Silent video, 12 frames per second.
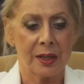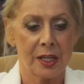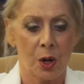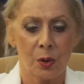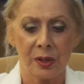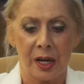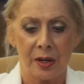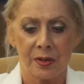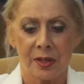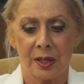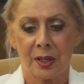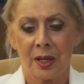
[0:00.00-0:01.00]
Like the old
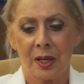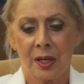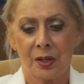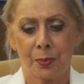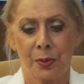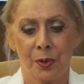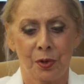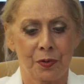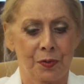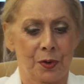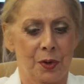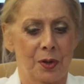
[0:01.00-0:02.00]
days. It's
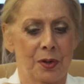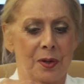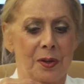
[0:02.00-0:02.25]
beautiful.